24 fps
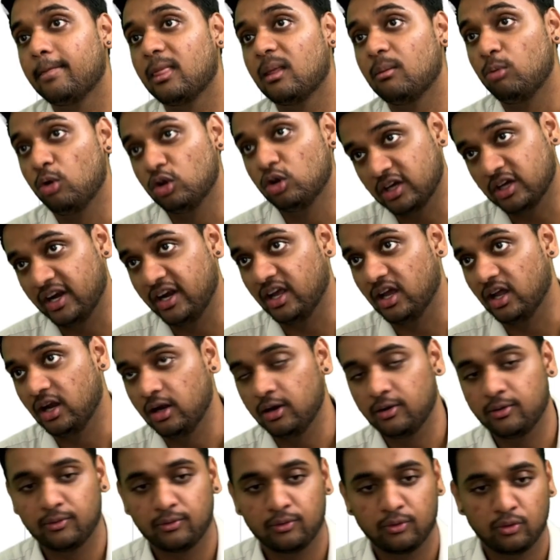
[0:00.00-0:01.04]
Both are critical.
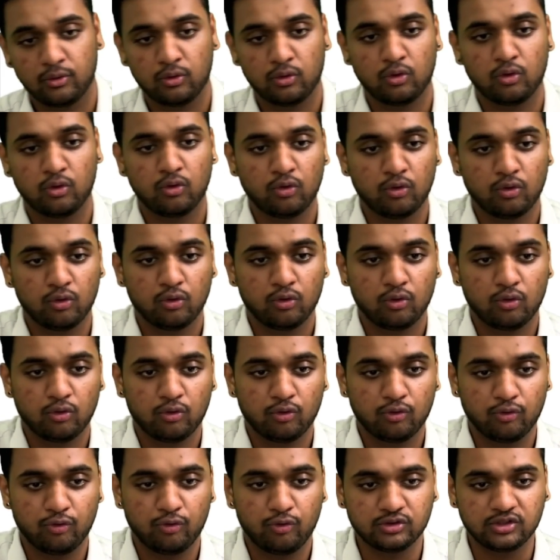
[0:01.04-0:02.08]

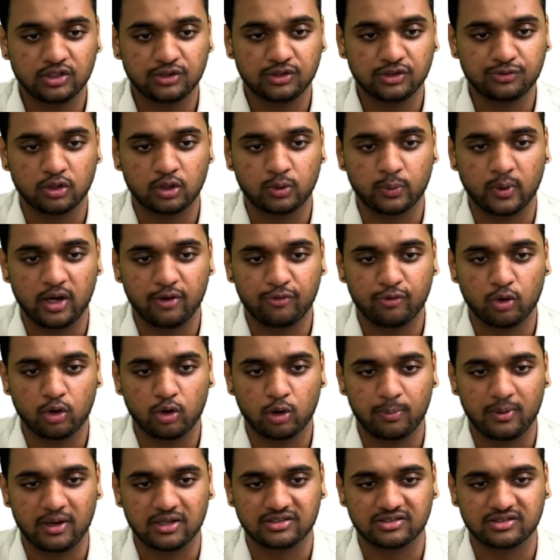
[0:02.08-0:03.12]
6 4 are 24
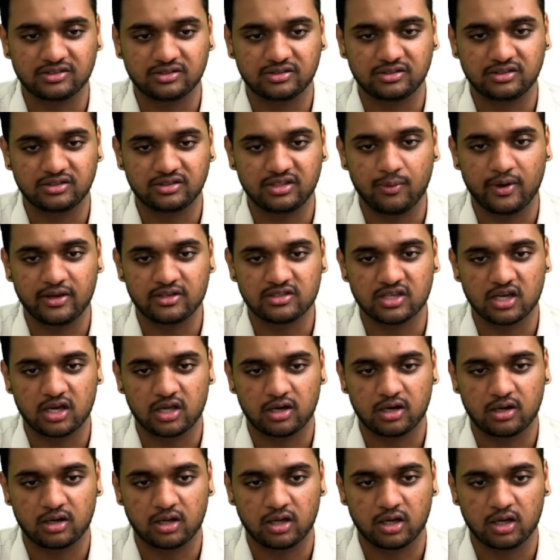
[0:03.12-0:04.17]
plus 3 y's
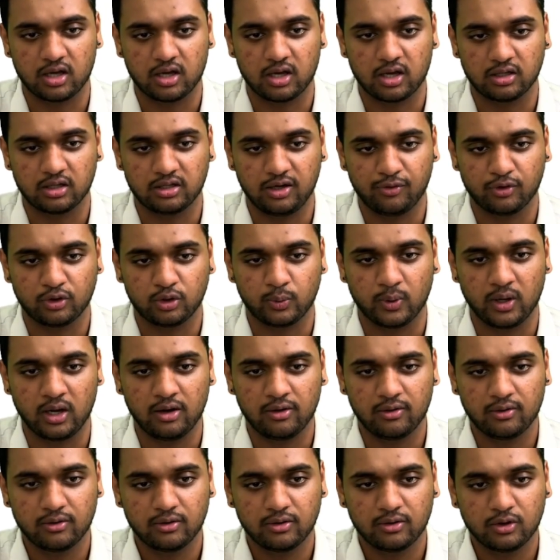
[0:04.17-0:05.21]
are 3 4 12,
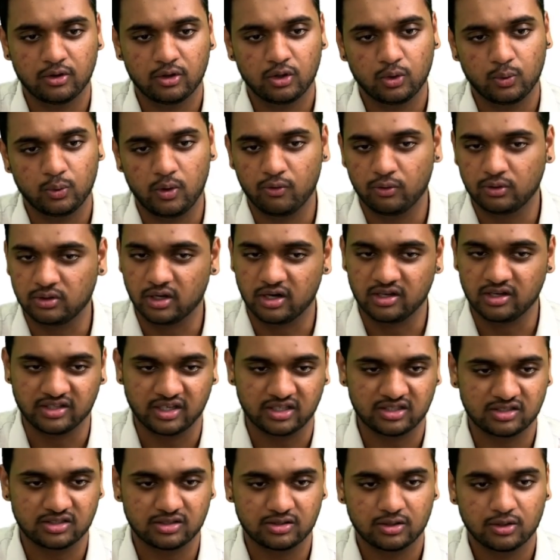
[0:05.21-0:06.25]

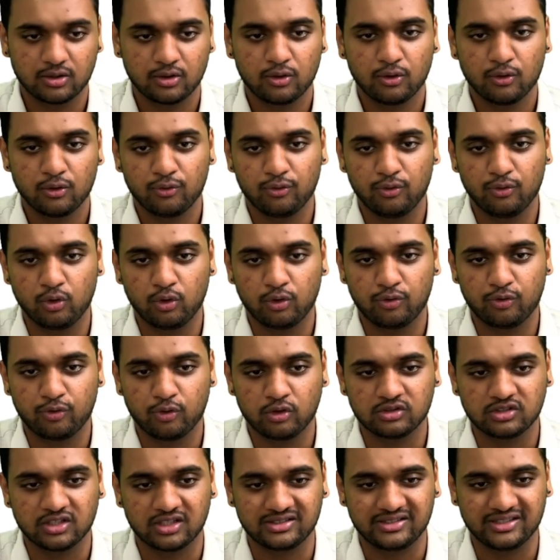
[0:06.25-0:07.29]
36, 4
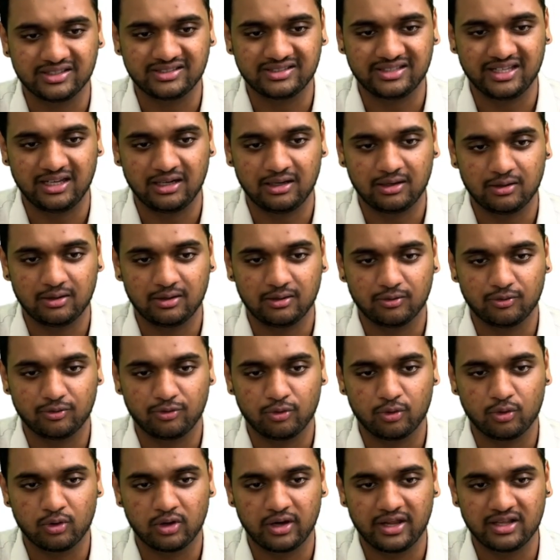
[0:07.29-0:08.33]
4s are 16,
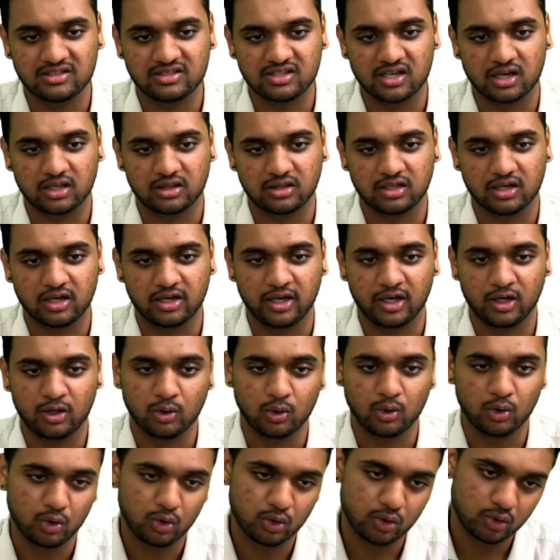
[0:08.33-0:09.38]
4 8s are
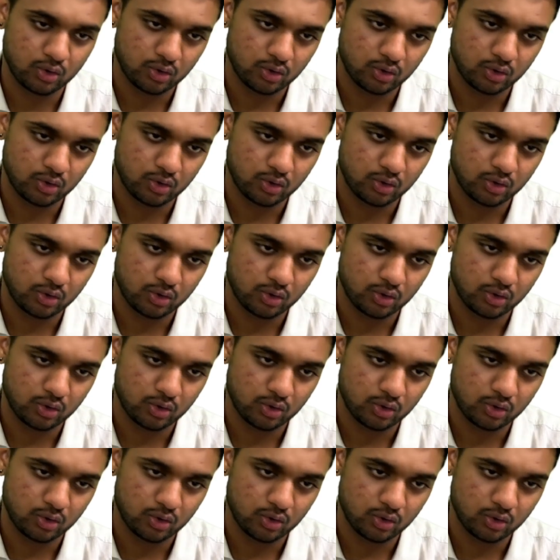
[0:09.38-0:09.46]
32,